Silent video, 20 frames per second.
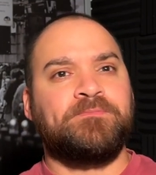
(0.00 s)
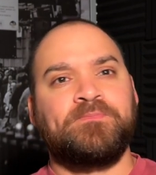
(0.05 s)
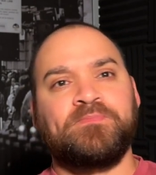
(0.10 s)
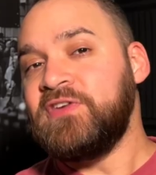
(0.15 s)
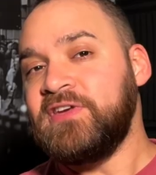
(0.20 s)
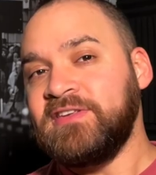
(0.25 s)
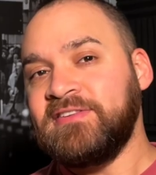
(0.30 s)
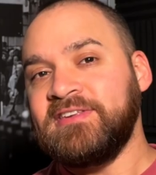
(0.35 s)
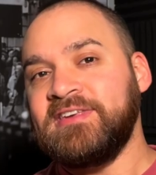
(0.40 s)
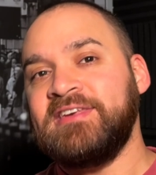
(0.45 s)

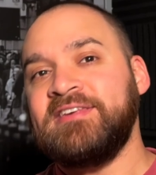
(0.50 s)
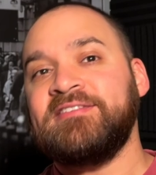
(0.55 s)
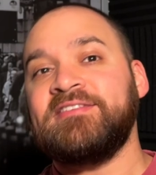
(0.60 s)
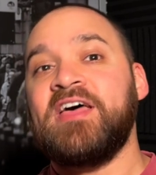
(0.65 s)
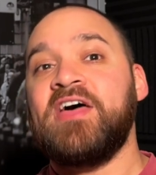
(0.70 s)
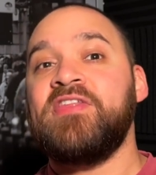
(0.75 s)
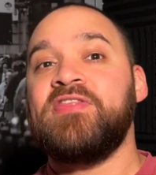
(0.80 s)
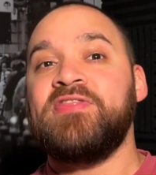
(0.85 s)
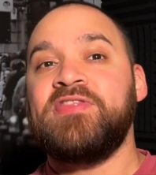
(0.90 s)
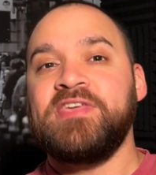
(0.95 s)
This
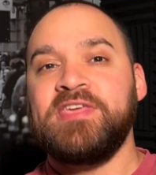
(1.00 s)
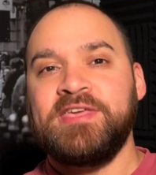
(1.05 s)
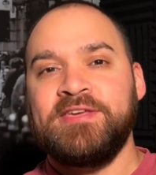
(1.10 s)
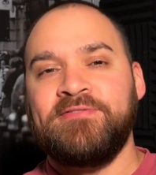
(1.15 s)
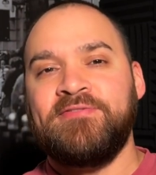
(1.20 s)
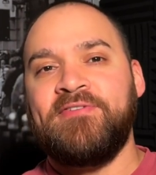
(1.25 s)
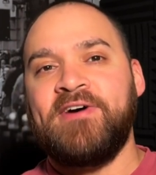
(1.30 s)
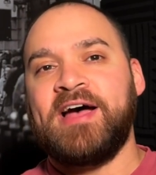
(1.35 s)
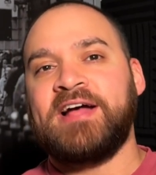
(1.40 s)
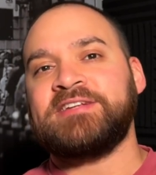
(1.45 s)
is
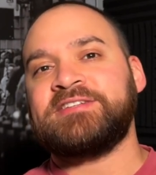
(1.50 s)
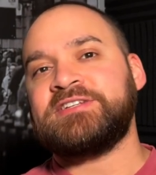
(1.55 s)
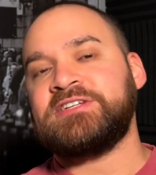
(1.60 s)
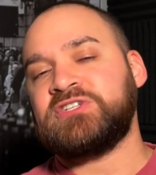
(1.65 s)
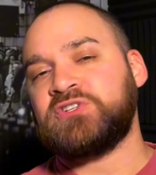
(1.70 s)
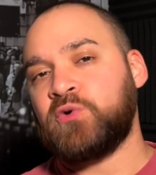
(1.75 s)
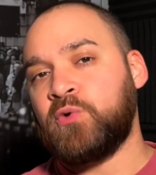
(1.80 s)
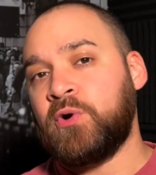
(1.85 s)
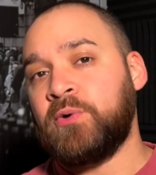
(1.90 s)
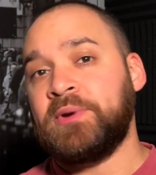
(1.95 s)
the
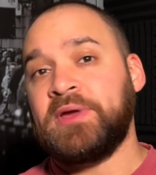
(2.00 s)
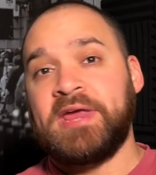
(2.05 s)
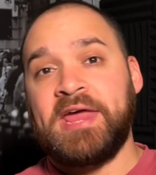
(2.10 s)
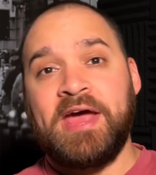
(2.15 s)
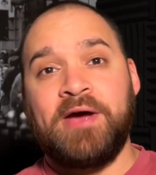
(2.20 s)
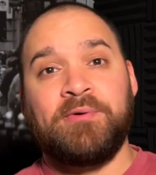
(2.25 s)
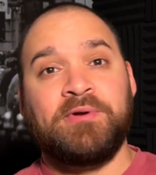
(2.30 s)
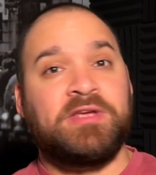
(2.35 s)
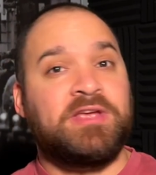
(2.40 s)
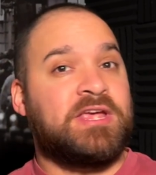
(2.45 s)
fastest growing
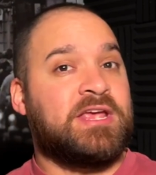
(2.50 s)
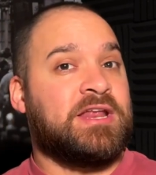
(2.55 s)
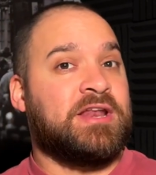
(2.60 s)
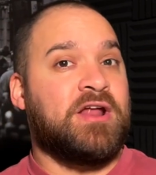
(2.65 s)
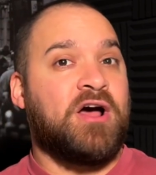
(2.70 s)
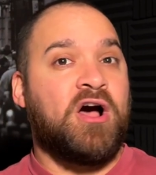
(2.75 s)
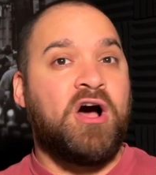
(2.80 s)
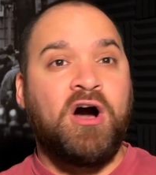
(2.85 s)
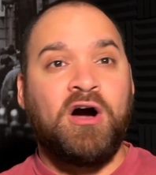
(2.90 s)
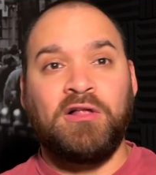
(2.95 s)
county
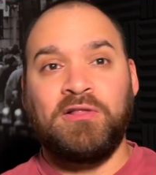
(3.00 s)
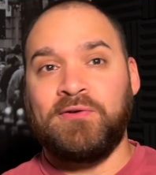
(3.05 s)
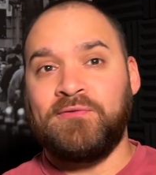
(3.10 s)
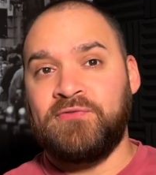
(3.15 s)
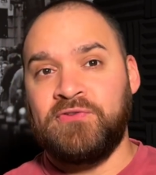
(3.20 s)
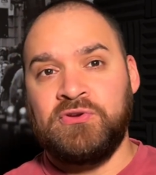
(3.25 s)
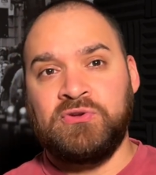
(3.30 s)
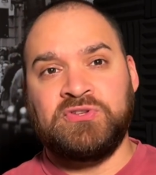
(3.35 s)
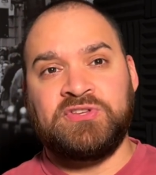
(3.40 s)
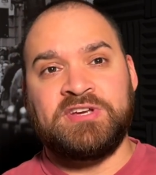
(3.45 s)
in all
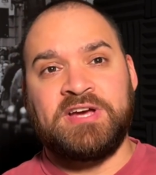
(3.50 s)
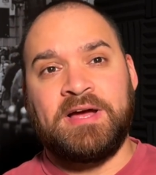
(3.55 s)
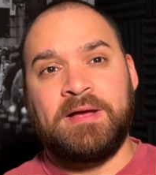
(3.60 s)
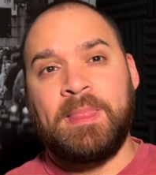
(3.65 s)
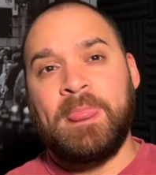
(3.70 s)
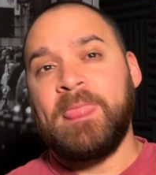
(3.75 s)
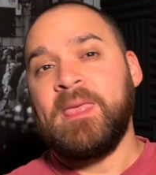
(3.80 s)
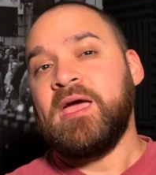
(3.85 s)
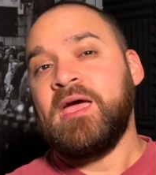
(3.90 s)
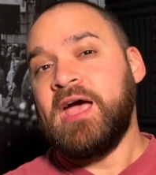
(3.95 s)
of Utah,
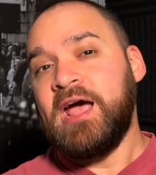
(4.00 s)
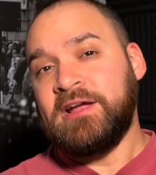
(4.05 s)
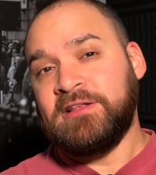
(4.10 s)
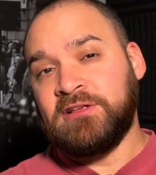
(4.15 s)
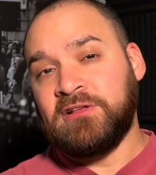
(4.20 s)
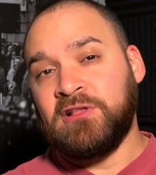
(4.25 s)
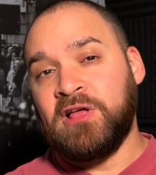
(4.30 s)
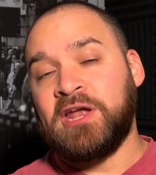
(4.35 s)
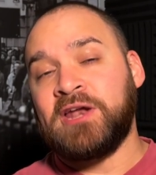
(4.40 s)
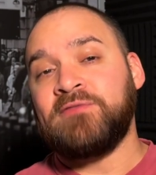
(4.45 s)
and
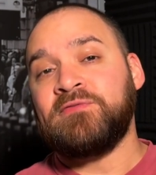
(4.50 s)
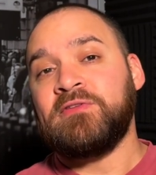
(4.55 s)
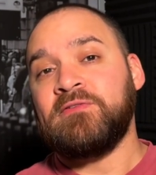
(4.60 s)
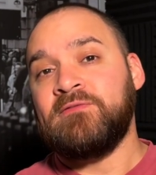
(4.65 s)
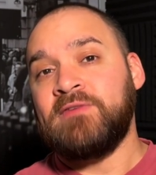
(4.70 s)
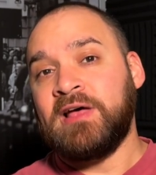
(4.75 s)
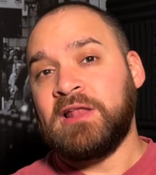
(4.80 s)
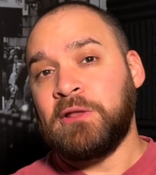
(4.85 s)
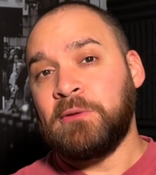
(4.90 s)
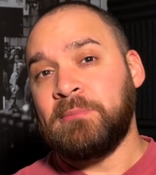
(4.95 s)
a lot of
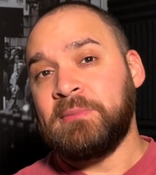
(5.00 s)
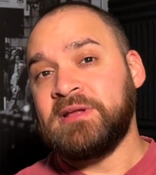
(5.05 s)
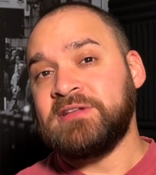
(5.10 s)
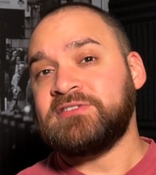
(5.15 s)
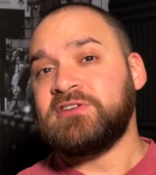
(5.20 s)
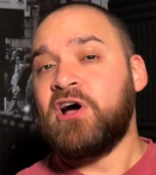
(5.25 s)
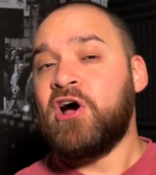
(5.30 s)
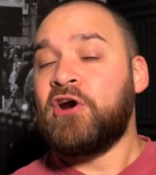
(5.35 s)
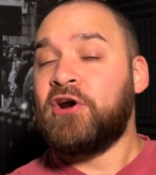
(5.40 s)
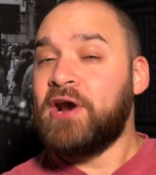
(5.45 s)

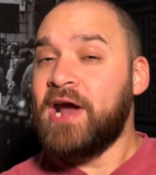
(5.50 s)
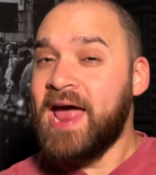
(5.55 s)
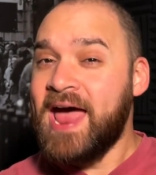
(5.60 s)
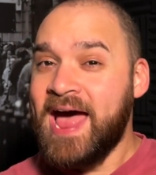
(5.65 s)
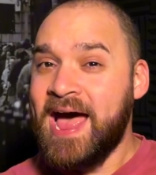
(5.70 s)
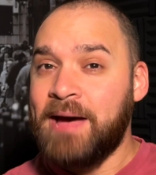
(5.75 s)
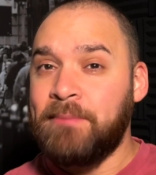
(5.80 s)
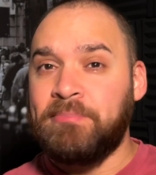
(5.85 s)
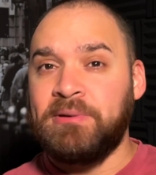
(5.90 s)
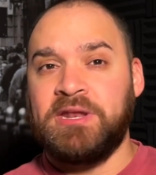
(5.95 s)
developments are
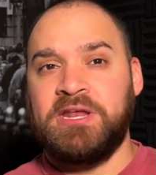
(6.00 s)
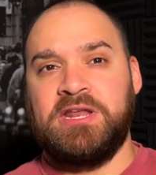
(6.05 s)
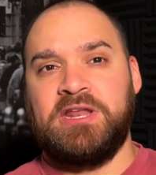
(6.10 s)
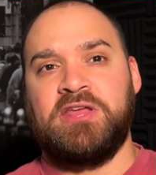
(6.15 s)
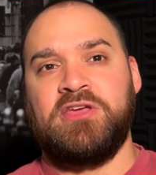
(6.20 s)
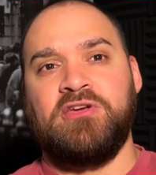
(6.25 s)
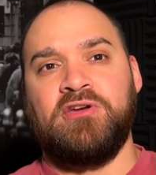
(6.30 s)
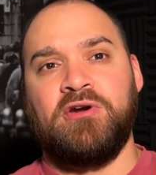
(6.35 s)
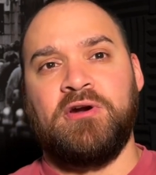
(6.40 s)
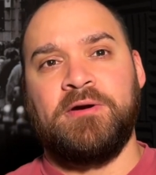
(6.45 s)
happening
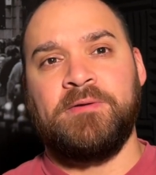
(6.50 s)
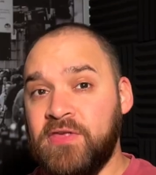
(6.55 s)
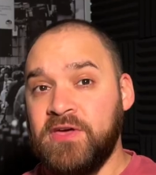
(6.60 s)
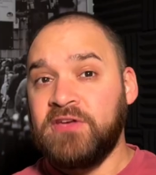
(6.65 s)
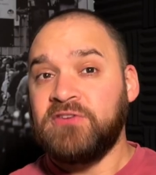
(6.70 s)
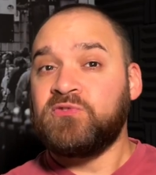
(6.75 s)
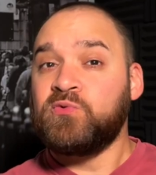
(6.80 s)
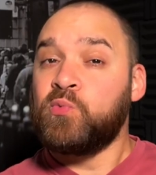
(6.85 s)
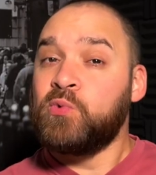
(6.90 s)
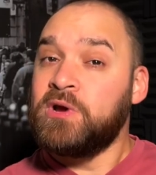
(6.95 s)
here.
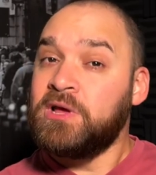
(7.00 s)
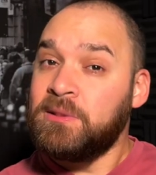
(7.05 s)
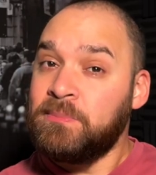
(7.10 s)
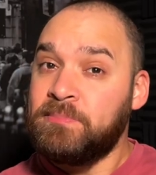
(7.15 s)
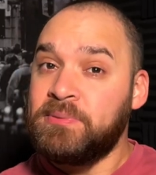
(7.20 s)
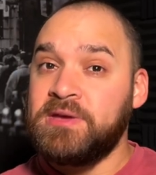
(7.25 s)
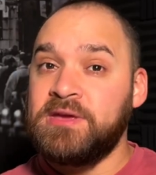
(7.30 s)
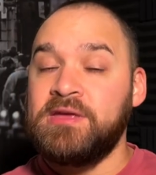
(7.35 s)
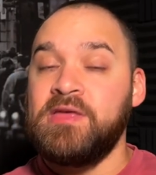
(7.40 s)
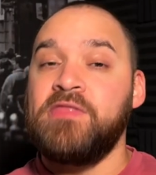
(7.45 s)
This will
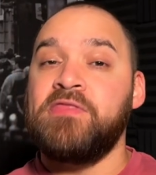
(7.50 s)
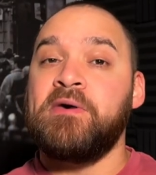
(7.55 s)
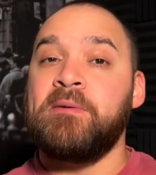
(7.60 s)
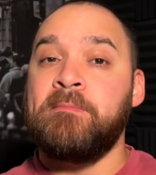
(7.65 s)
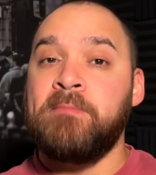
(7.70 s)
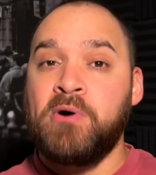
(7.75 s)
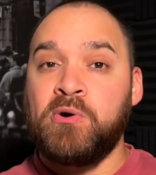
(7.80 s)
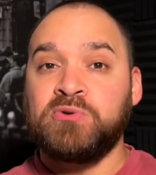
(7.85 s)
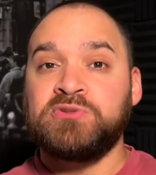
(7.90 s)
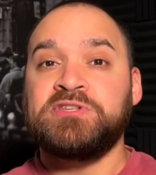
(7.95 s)
be the
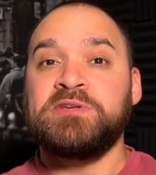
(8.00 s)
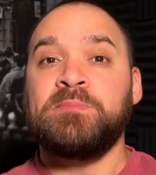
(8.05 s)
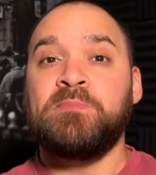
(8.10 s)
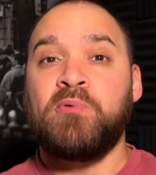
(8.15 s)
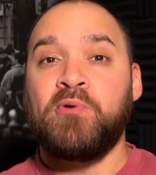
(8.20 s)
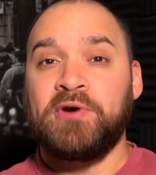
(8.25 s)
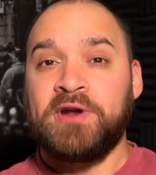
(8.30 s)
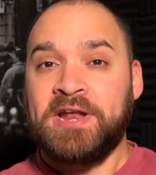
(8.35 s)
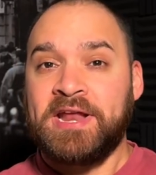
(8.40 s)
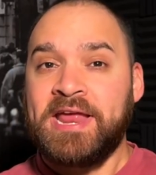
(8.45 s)
most
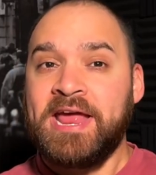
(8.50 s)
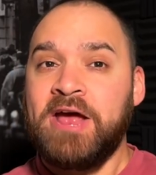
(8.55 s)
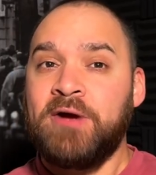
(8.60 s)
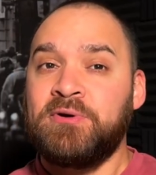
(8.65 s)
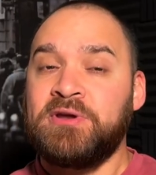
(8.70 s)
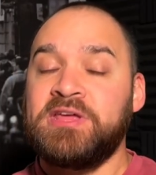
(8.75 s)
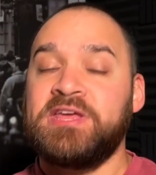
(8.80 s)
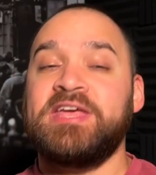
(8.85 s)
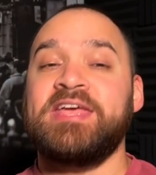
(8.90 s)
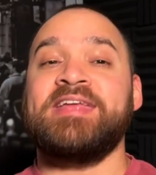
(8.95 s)
important
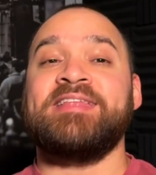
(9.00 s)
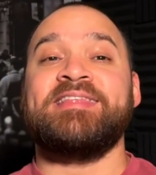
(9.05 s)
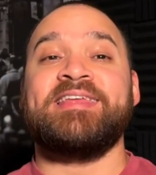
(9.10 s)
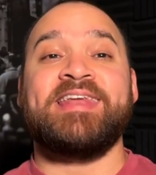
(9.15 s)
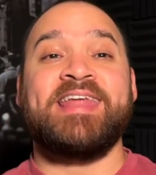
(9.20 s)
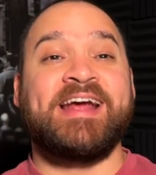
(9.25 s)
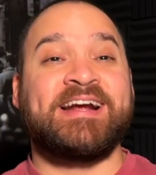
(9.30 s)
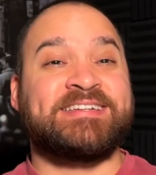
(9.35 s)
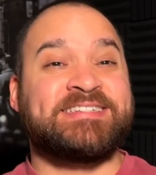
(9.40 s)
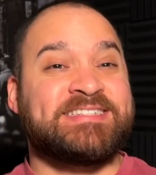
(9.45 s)
county in the
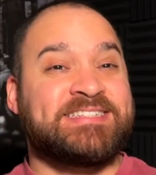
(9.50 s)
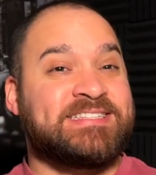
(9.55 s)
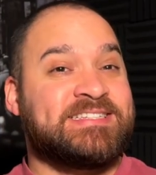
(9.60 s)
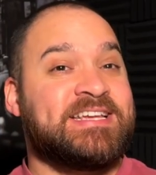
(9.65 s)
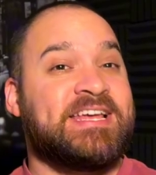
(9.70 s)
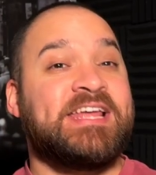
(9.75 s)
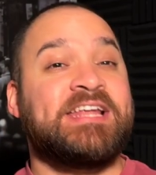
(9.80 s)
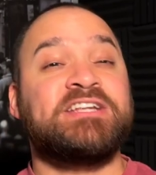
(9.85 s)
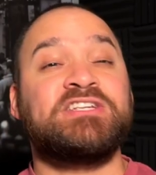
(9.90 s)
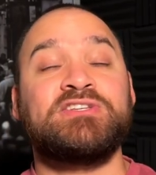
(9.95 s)
next
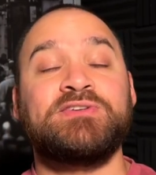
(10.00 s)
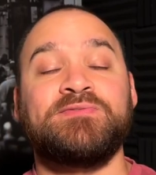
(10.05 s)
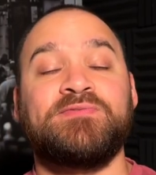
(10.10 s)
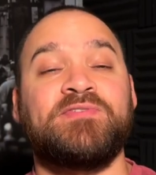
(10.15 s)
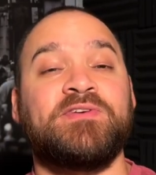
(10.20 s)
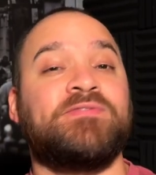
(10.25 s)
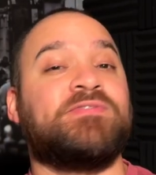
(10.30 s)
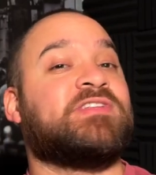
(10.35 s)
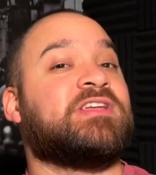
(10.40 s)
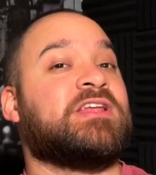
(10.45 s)
10 to
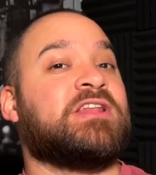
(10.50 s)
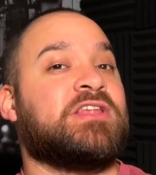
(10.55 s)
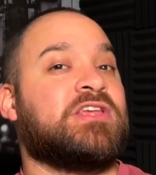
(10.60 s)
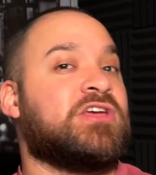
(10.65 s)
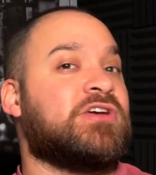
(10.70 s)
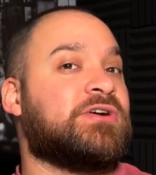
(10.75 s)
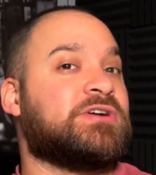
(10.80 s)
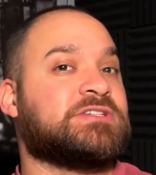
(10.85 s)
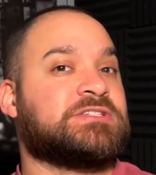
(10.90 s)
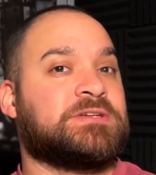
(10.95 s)
15
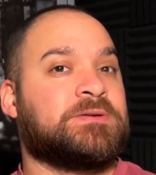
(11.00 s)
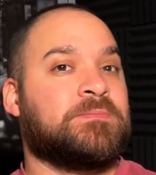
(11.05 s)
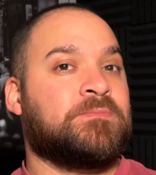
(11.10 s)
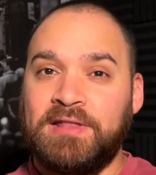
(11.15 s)
years.